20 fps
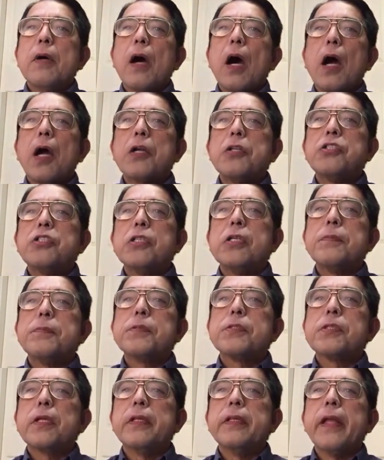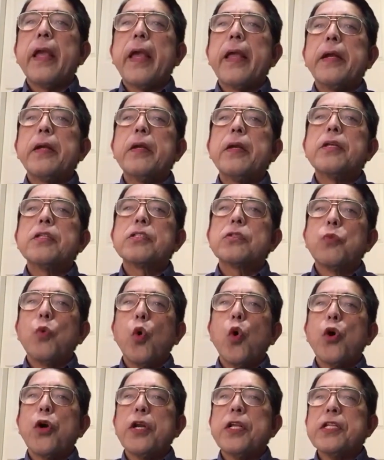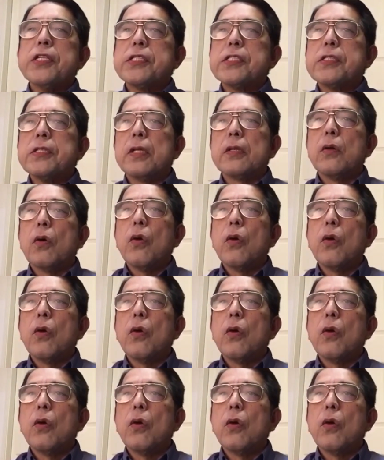hardships, and the endless worries that